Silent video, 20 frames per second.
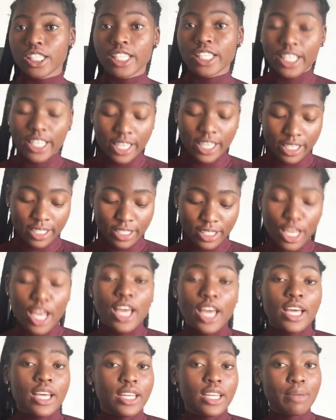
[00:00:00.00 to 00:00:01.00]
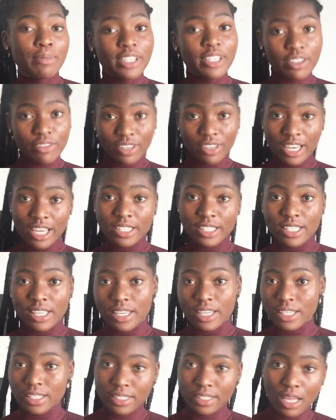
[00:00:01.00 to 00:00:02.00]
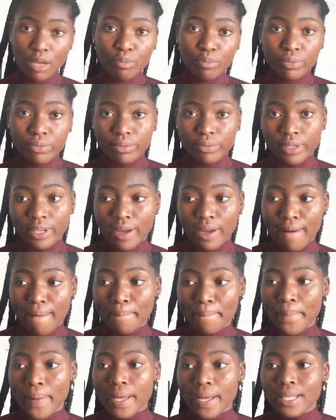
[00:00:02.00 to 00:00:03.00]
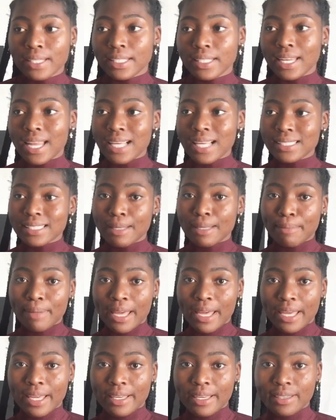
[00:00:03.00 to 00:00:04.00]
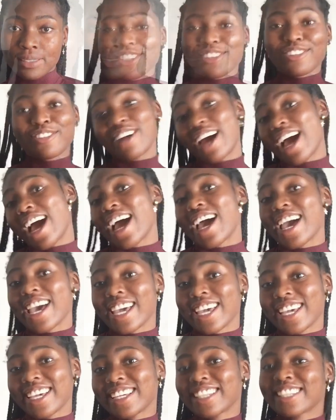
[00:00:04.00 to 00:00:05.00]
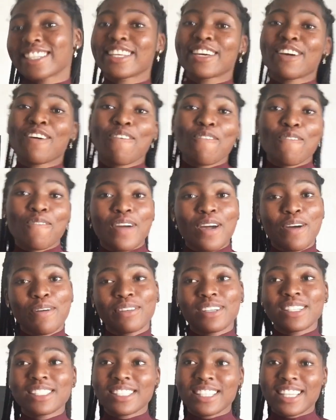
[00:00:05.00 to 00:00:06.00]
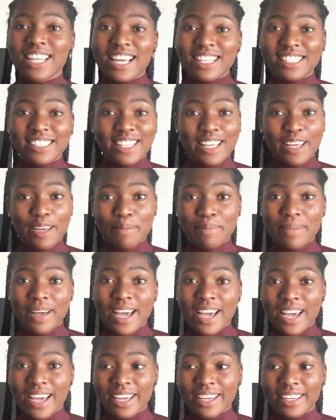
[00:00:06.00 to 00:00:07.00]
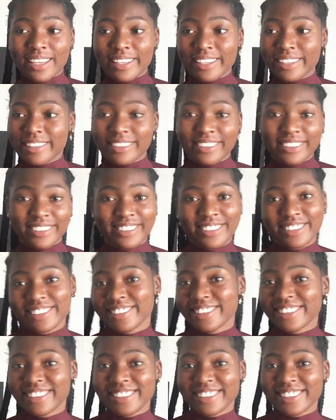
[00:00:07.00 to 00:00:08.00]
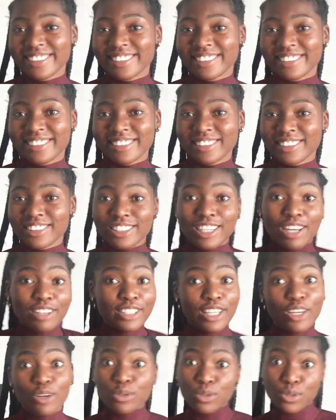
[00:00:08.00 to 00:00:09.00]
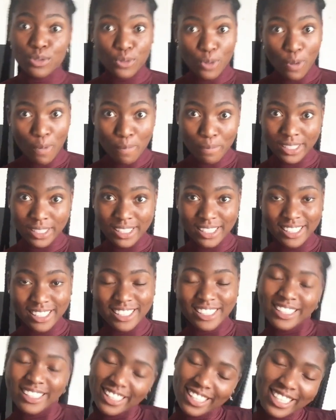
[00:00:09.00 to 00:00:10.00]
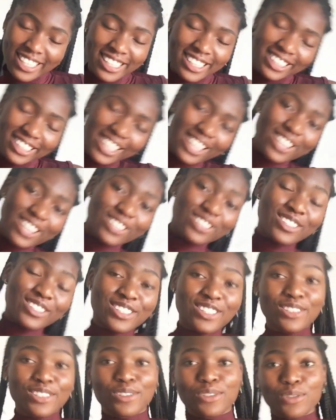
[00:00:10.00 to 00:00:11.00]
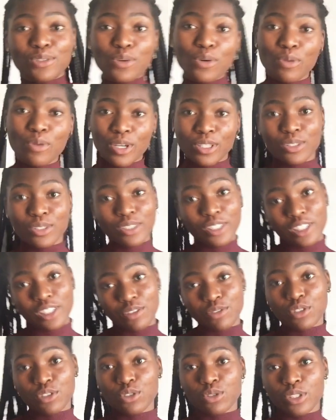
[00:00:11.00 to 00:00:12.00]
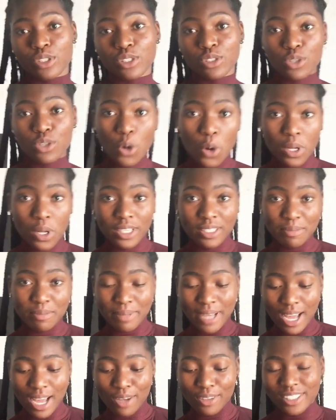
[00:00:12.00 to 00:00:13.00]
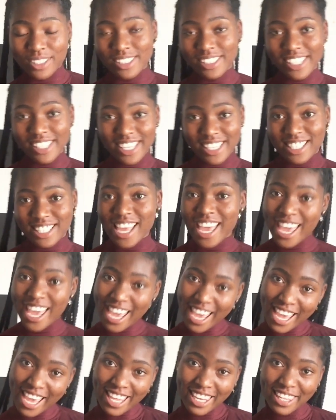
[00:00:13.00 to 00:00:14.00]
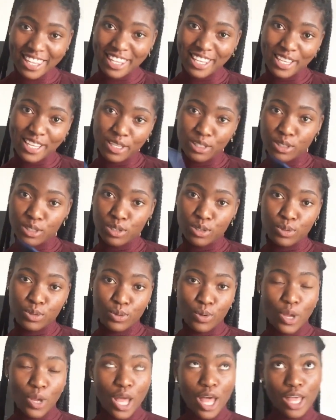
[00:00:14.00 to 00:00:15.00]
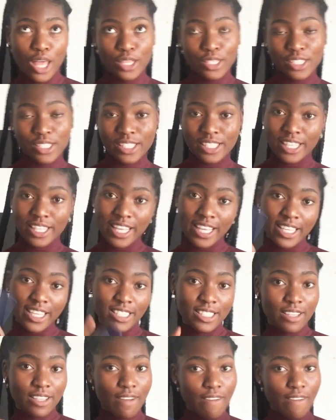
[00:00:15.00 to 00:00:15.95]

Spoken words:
Yes, let me give you guys an example. Yeah, the last time I cried, when was the last time I shouted on somebody? Yeah, so since you know what today's video is all about, let's head into today's